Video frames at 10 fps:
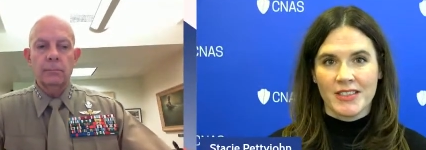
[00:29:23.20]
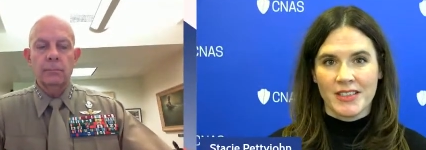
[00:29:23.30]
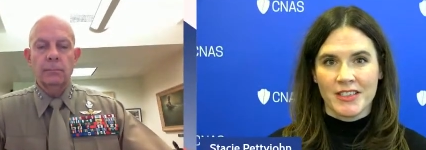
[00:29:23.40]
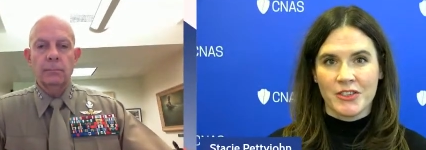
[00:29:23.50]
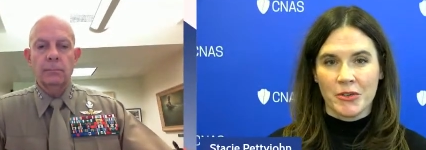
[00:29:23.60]

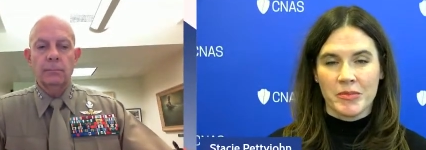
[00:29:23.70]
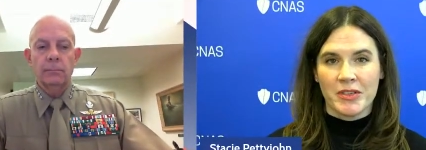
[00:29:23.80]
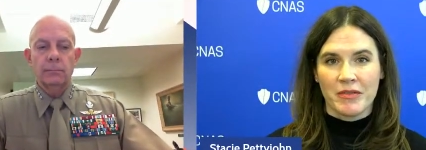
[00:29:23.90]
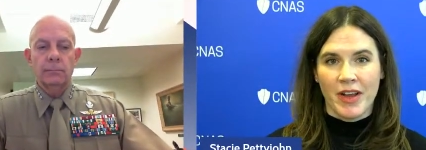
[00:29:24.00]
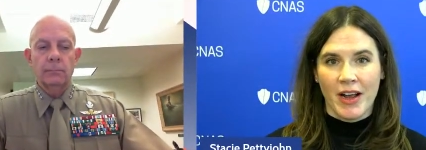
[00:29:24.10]
Speaker 1: in terms
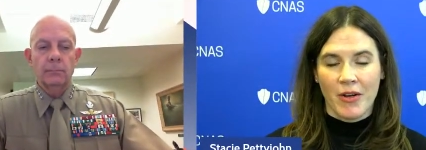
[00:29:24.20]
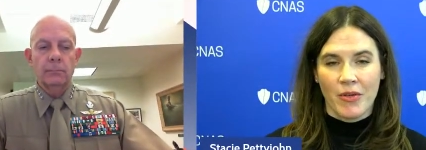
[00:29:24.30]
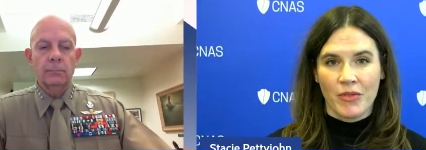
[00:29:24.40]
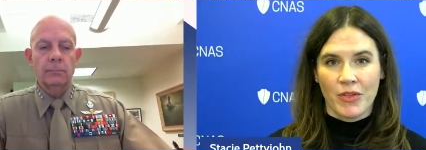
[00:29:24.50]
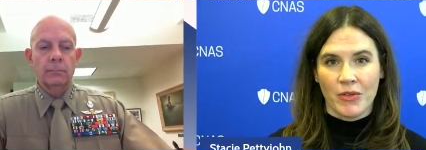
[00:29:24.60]
of
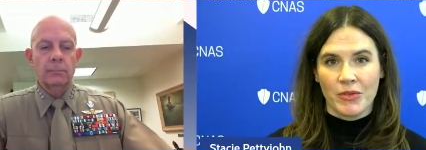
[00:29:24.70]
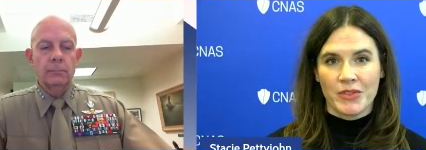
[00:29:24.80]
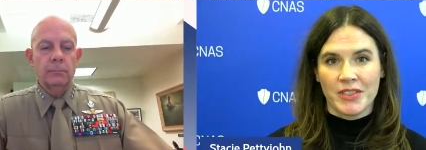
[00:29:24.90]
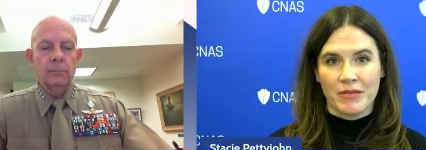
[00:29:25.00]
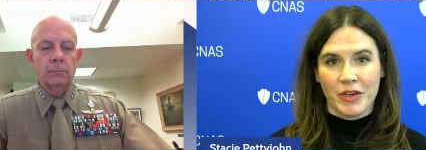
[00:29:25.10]
how
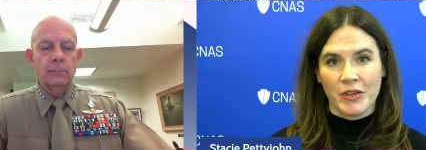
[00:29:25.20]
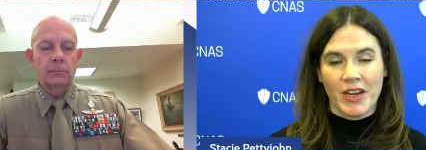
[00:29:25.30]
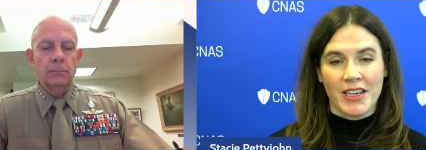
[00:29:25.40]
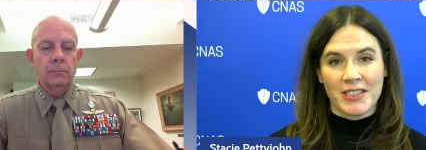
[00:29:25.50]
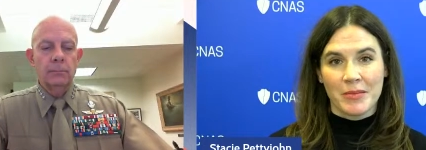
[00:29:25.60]
those different
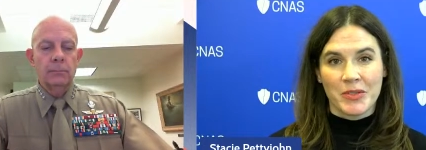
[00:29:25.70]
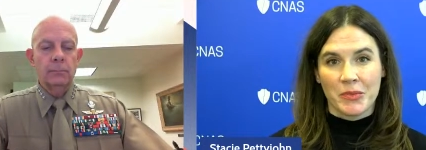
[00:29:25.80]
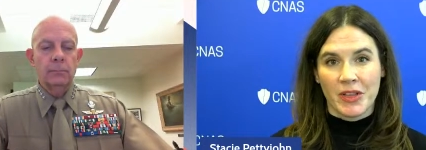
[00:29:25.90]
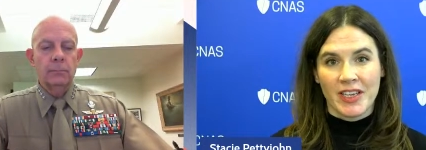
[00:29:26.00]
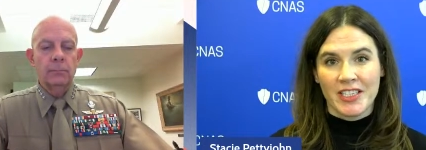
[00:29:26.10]
concepts
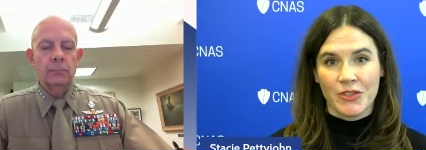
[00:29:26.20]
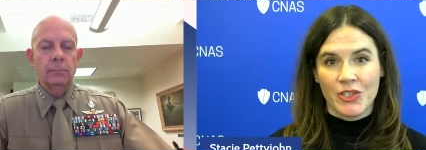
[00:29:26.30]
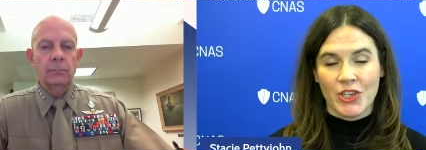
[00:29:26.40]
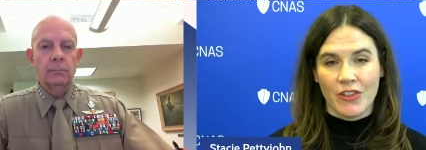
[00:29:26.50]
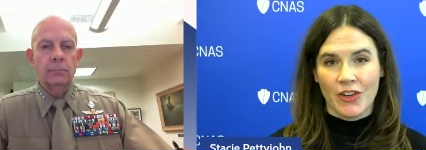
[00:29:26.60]
relate to
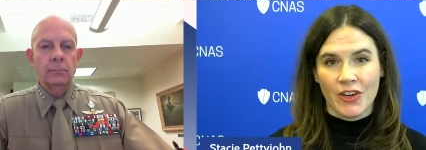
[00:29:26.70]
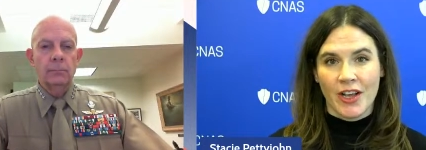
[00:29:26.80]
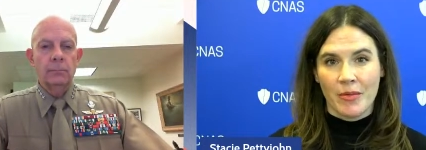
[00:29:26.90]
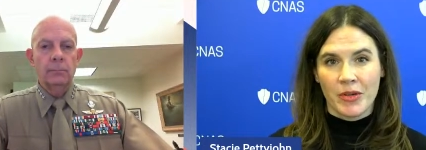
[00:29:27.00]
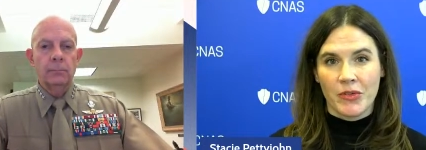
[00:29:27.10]
each other and
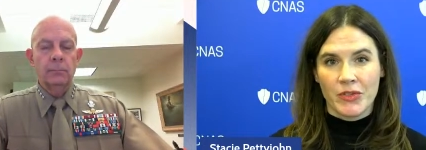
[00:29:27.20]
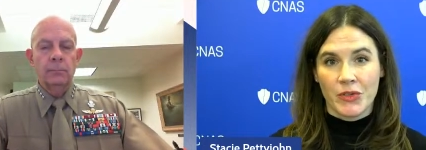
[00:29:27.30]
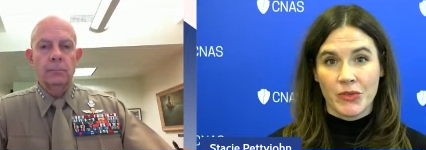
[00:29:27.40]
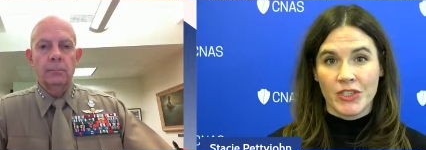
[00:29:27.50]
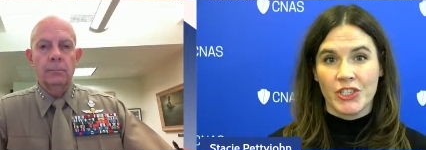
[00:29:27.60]
help you
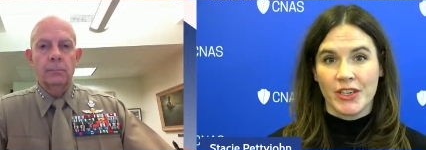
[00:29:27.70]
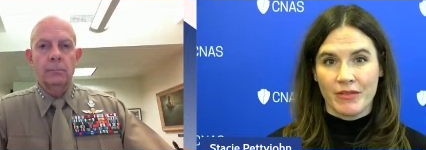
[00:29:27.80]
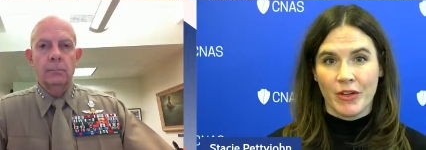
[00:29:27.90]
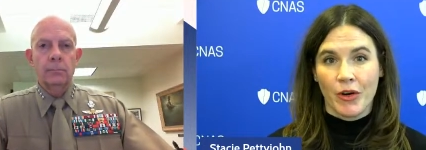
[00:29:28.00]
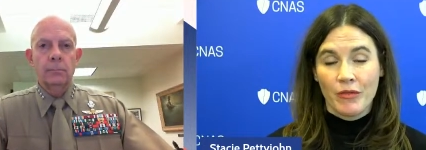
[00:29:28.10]
to
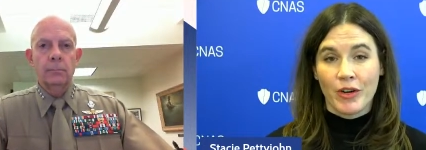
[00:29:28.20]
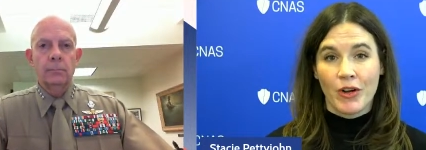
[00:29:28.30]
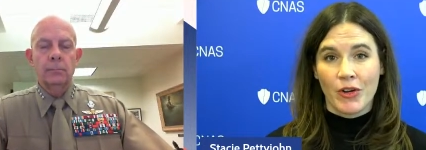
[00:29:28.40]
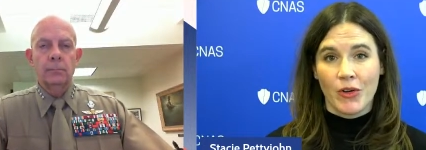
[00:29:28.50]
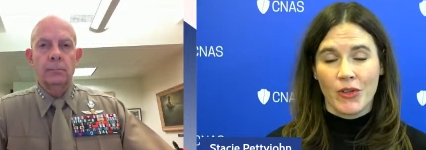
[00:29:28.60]
achieve the
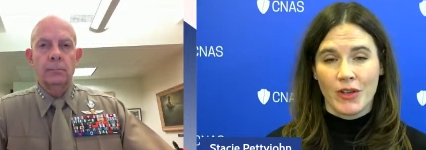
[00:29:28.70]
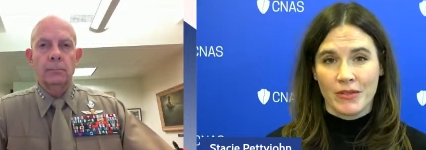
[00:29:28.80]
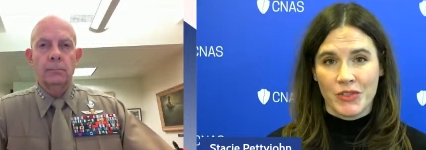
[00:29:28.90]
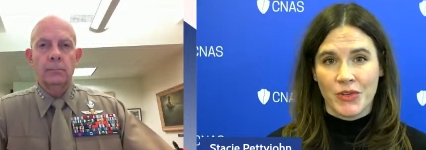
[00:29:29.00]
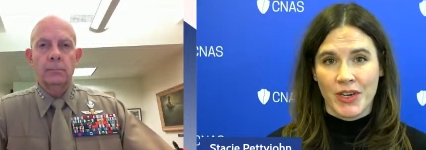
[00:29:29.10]
overall goal
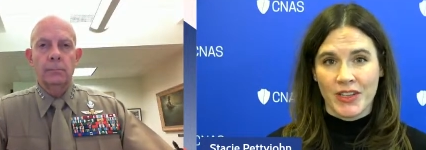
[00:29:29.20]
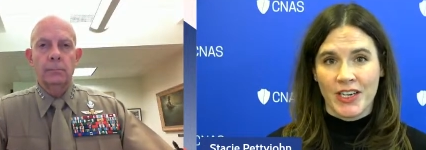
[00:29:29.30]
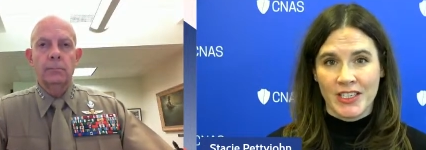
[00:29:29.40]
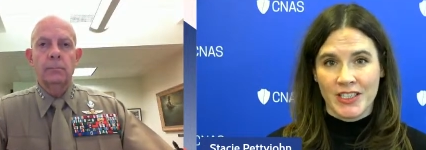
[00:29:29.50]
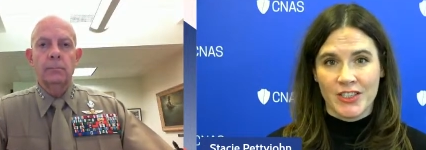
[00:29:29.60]
of
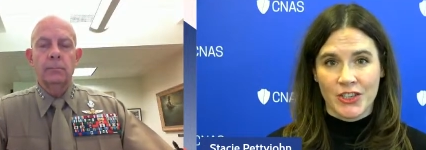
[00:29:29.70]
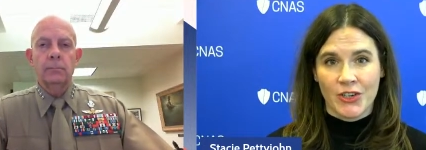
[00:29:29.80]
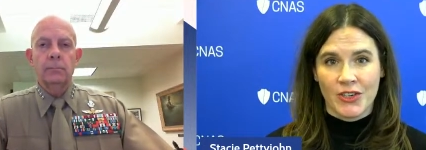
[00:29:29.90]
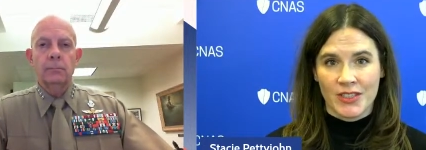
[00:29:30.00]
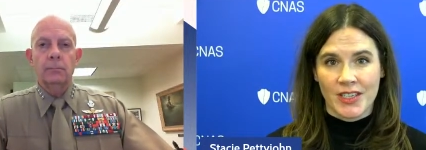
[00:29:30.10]
strengthening
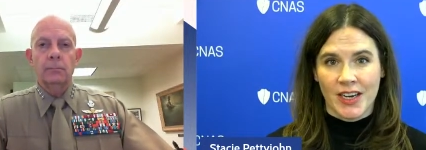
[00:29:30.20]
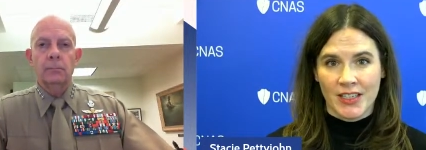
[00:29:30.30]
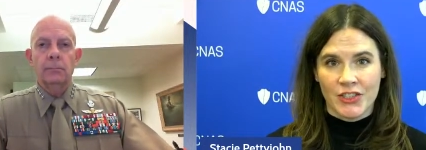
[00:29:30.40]
deterrence against